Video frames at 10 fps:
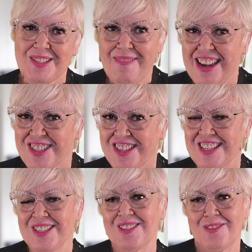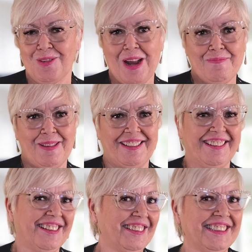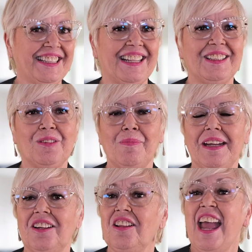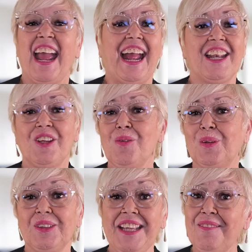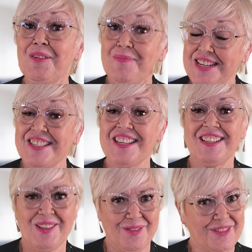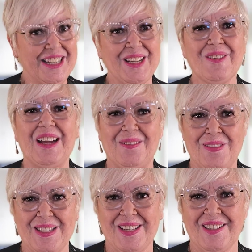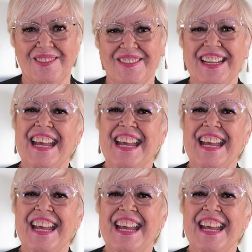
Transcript: and smash that subscribe button, click that little bell, and you will never miss another video episode.